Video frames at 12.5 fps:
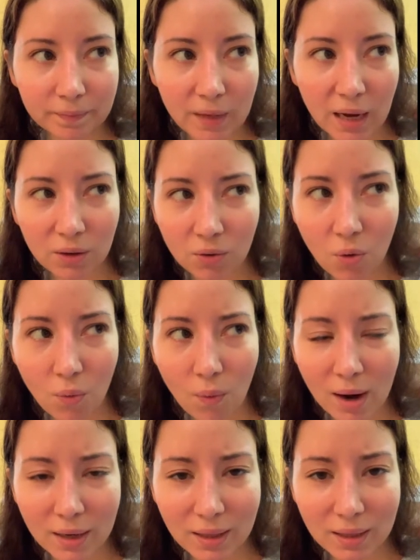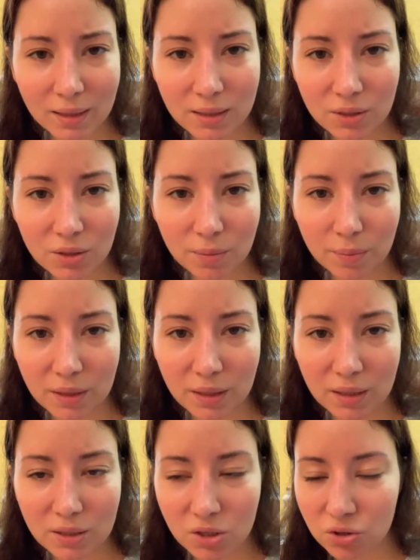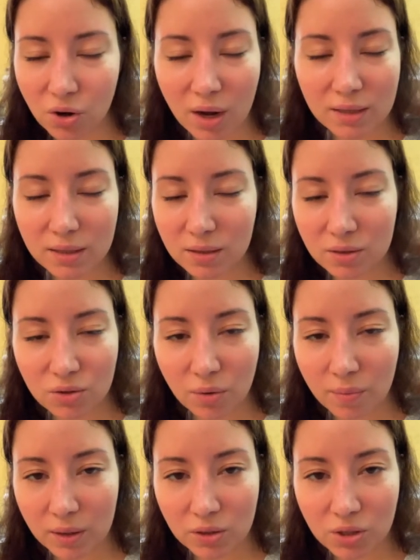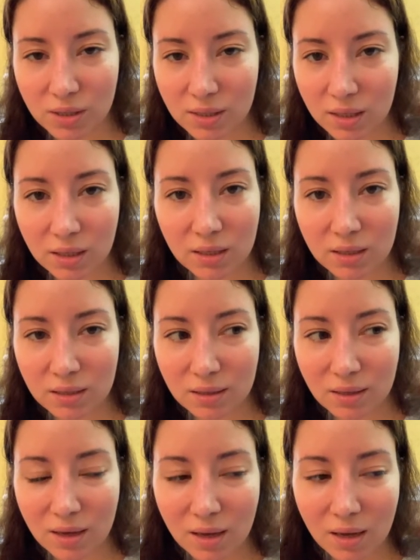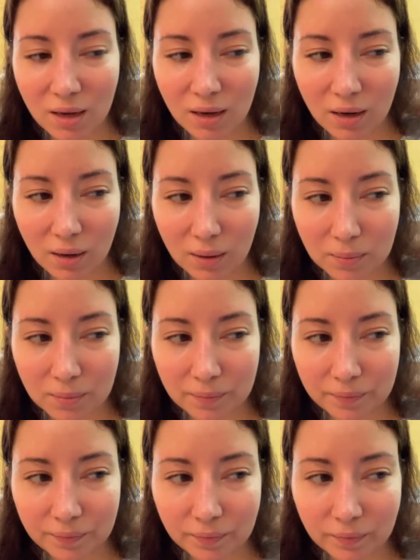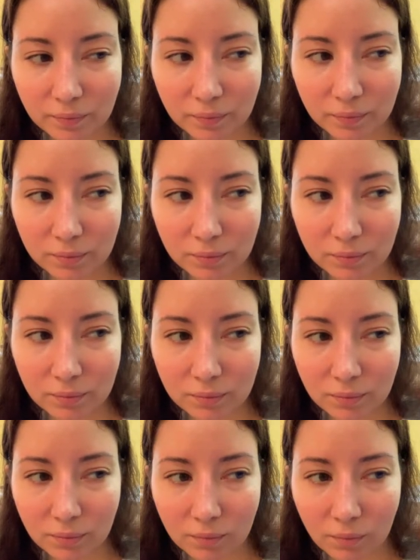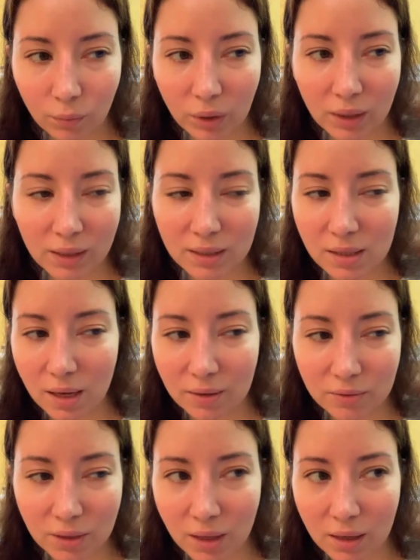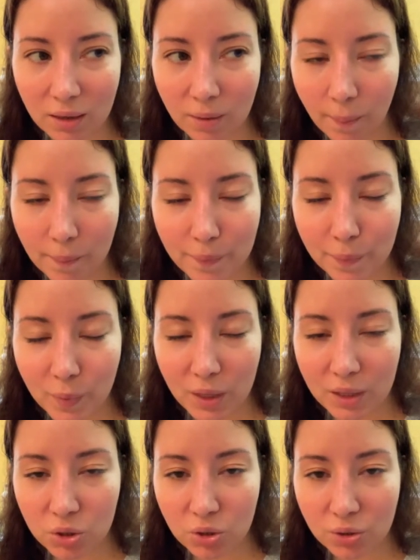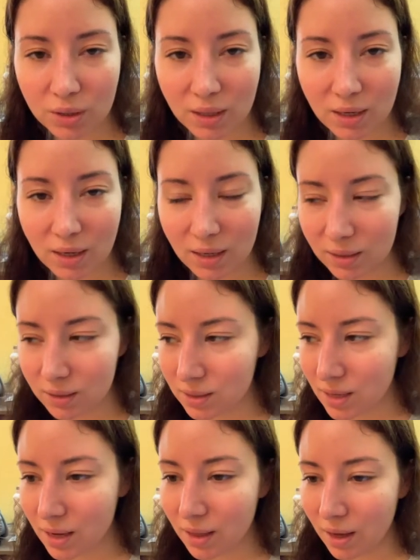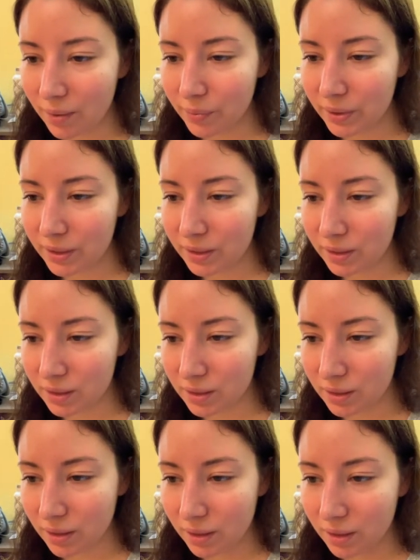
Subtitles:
I don't know why that needs to be stressed so much as it is, but I guess I have to like make sure that I say that, because